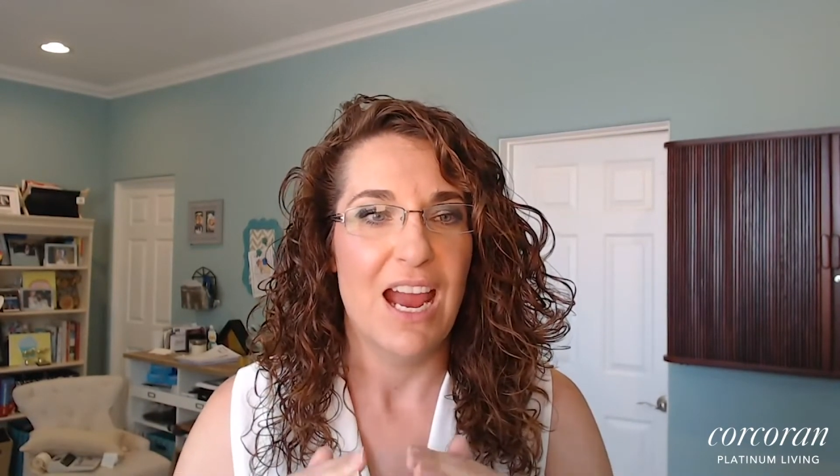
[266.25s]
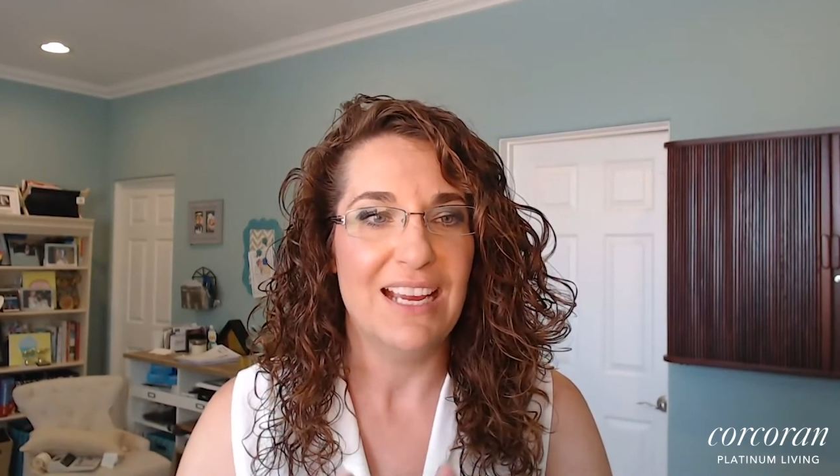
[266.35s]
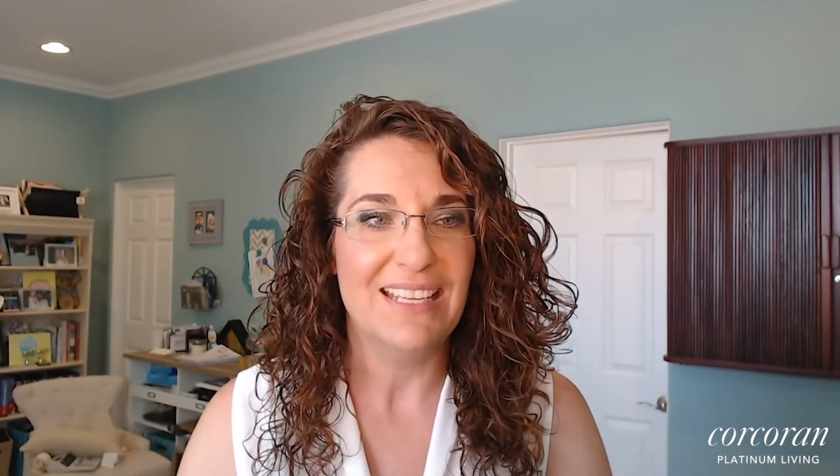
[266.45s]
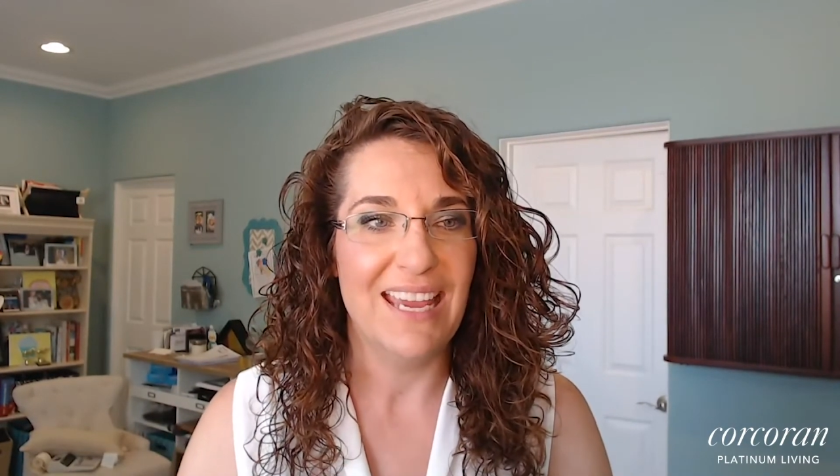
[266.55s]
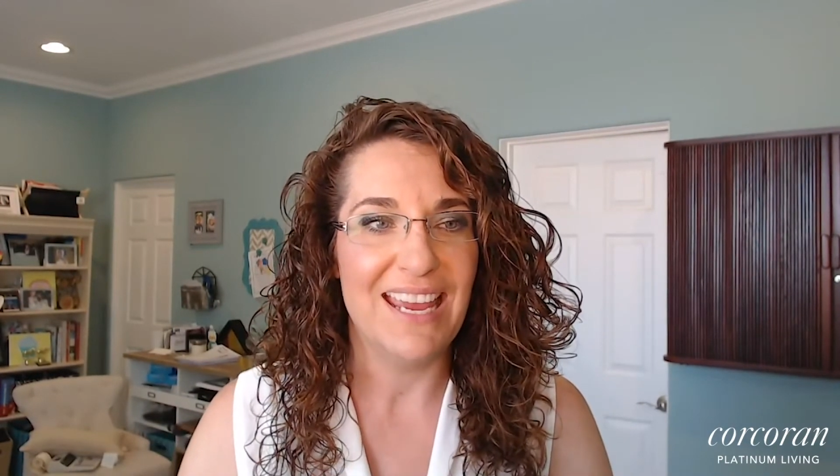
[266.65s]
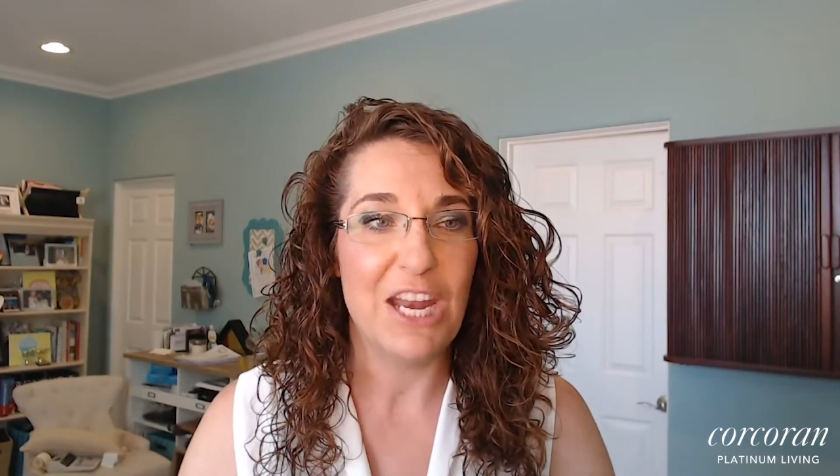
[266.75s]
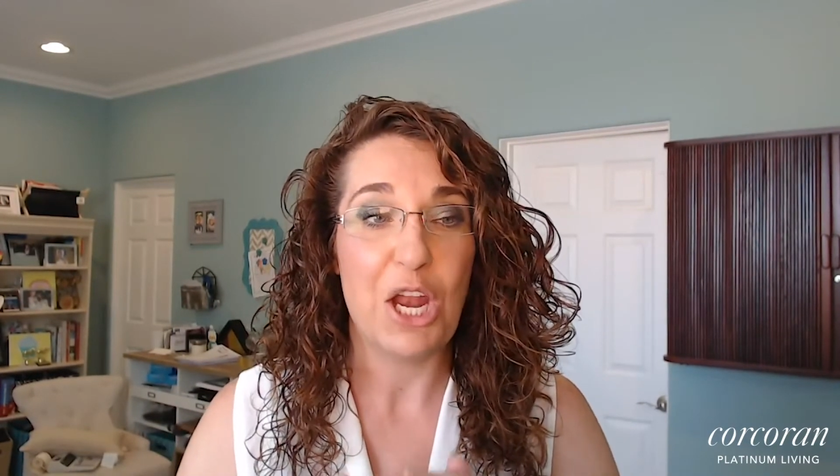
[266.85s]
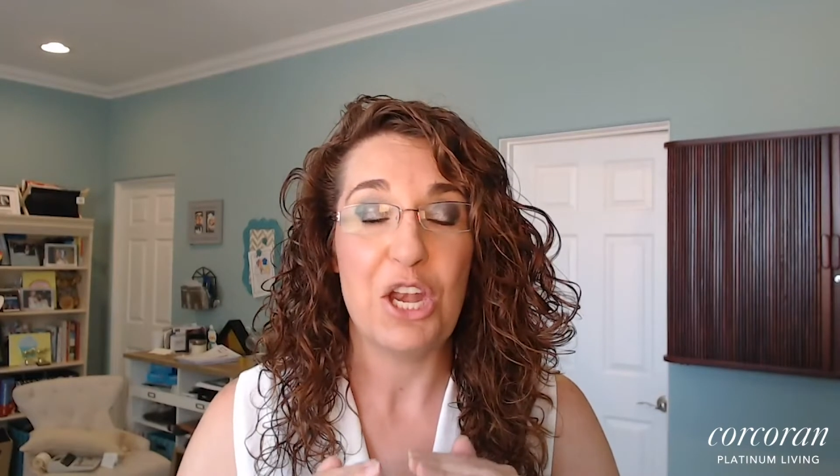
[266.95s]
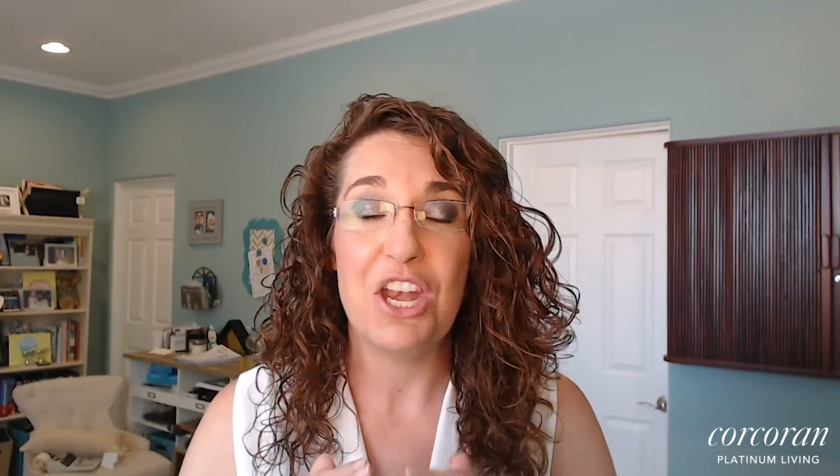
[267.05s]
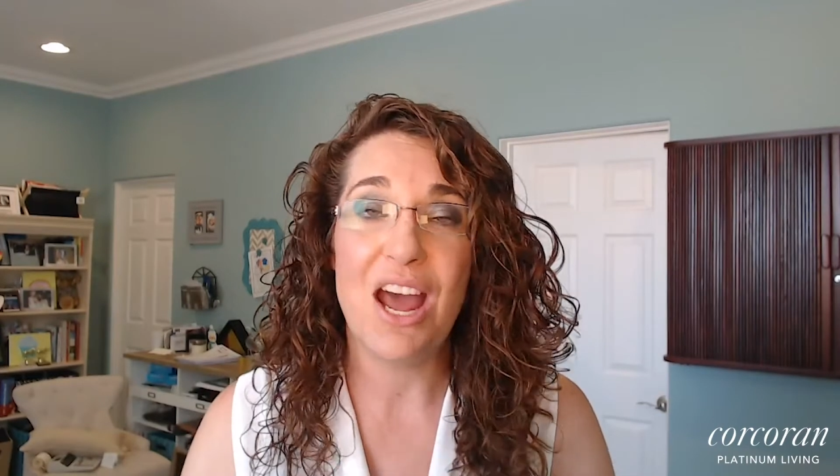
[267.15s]

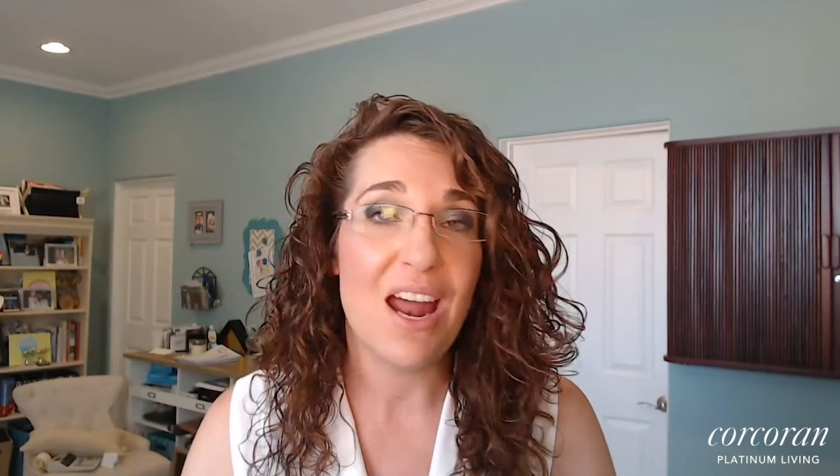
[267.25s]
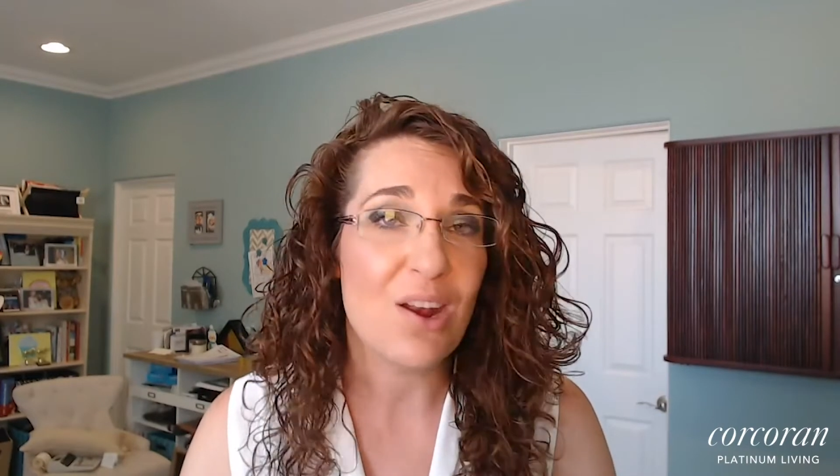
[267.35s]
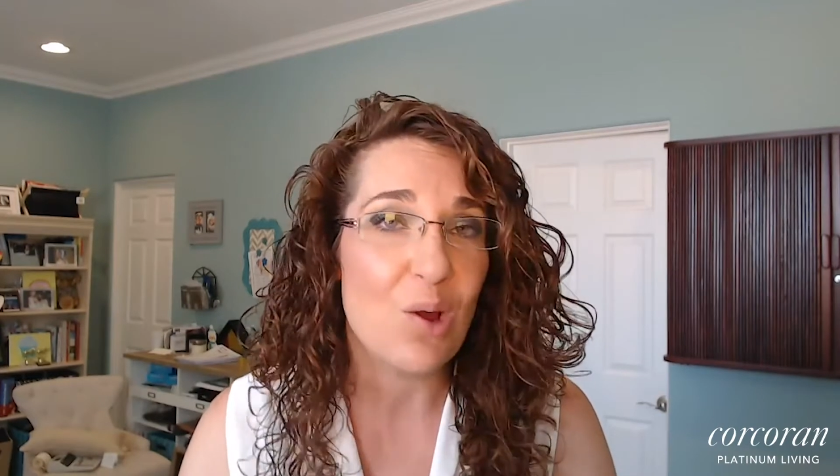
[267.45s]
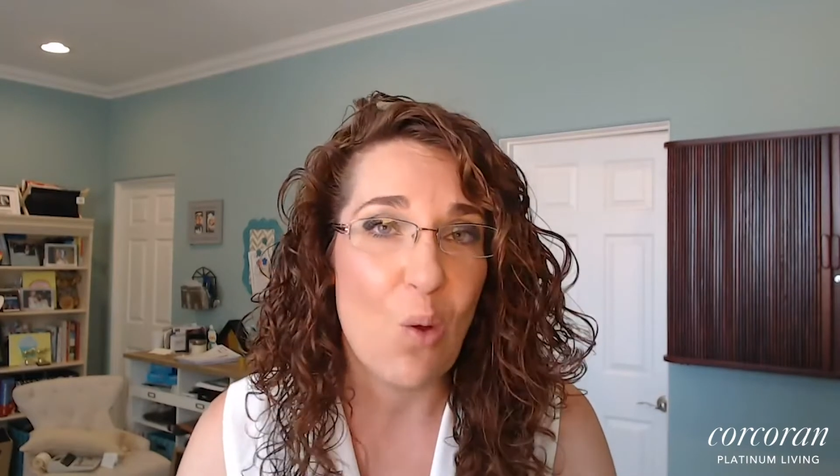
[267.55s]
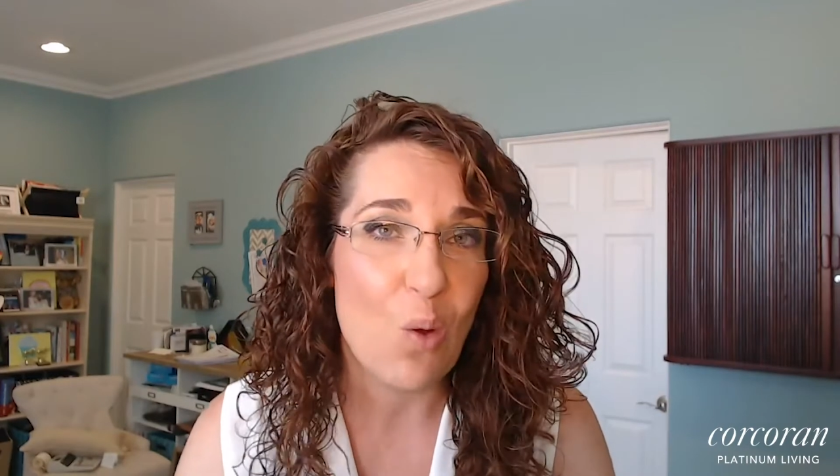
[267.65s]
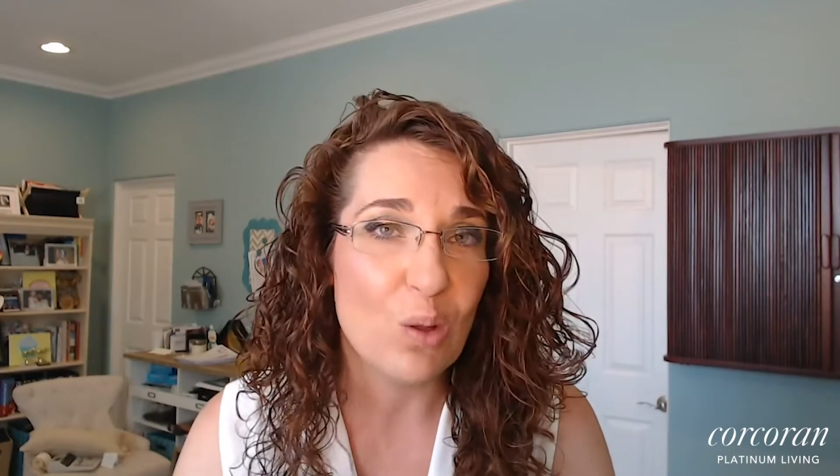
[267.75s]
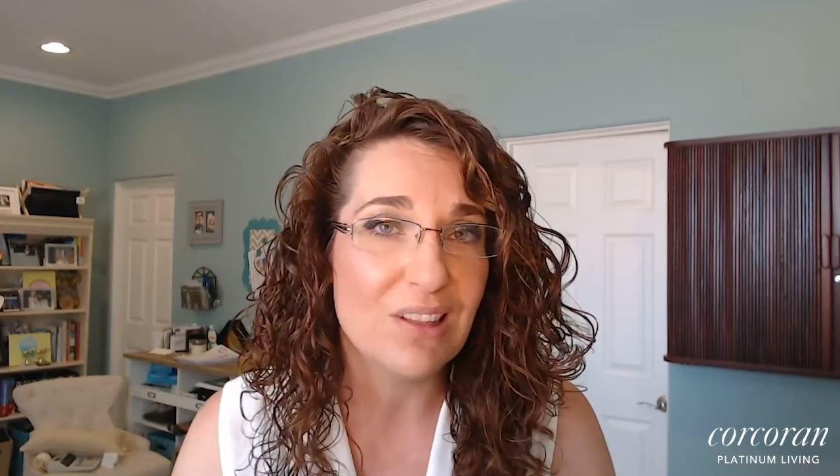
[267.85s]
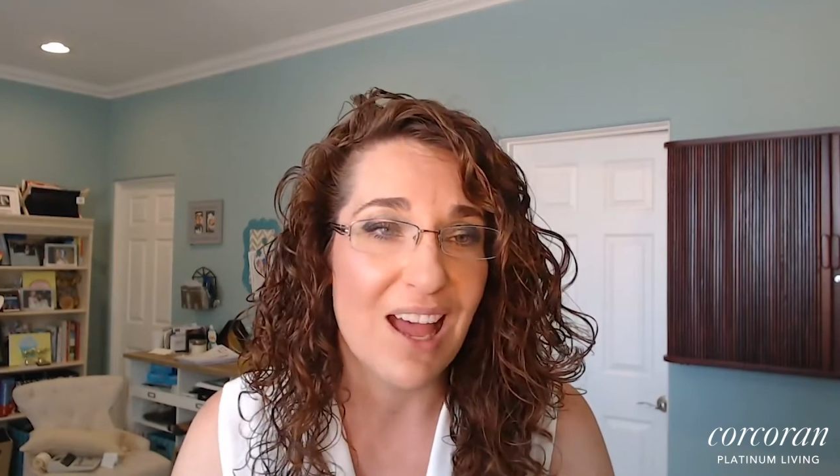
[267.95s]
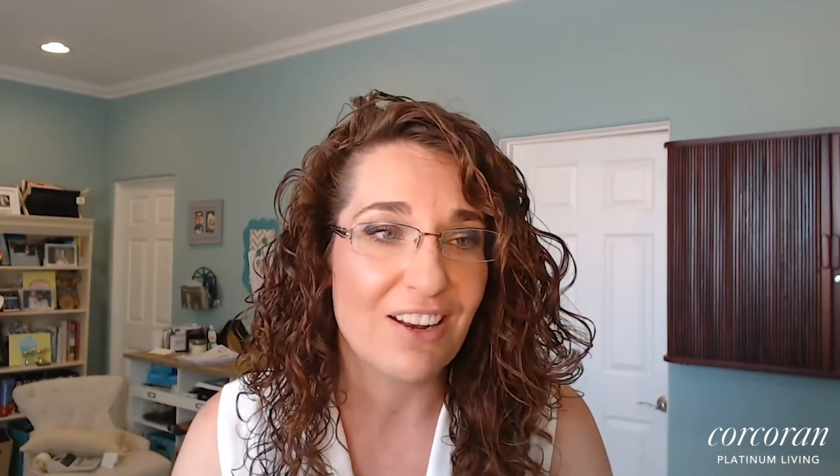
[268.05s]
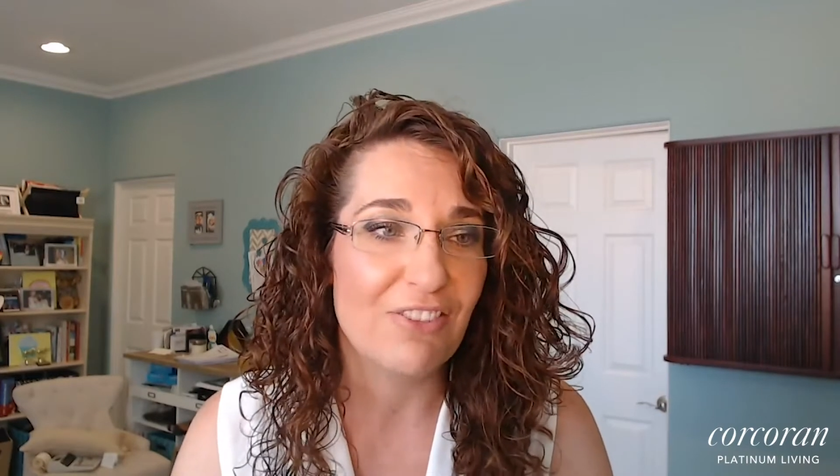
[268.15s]
Again, not a whole
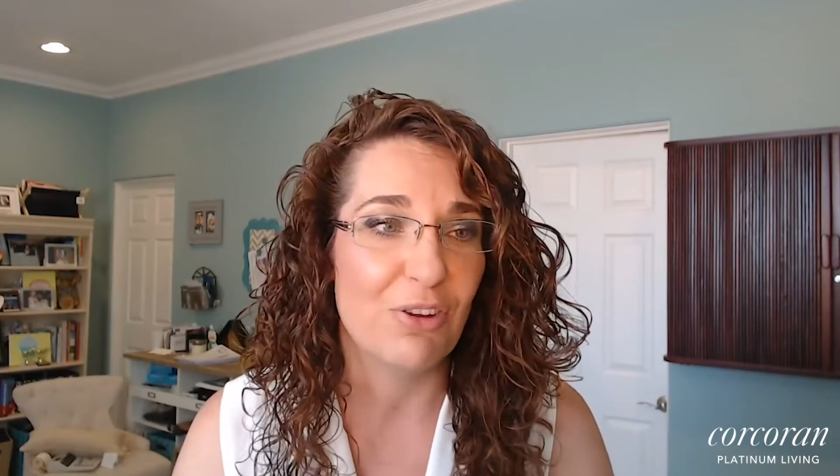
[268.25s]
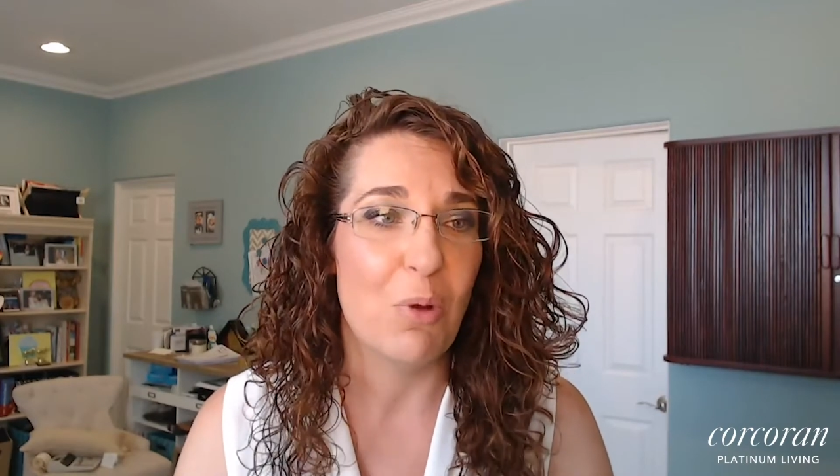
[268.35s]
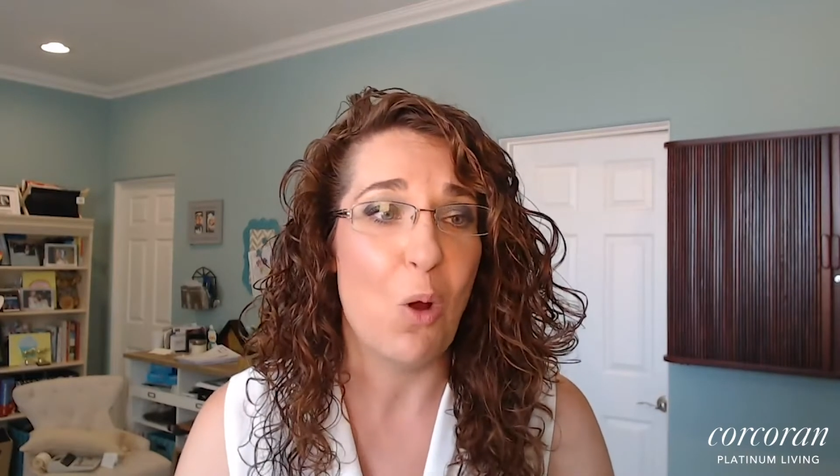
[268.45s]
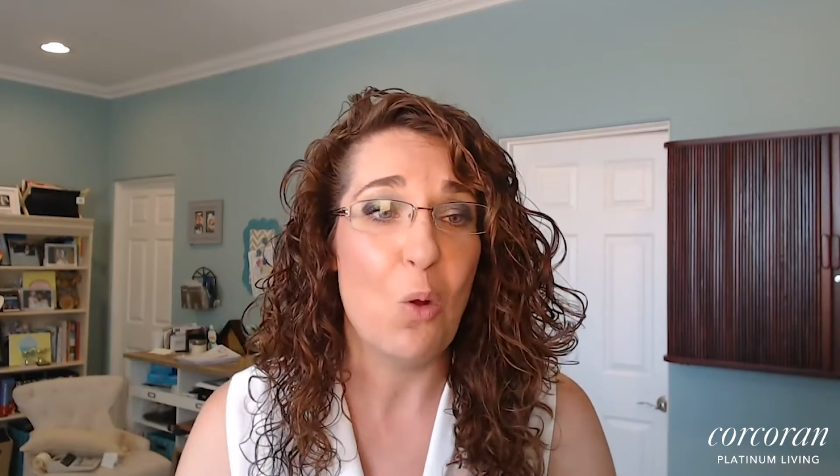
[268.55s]
lot of them.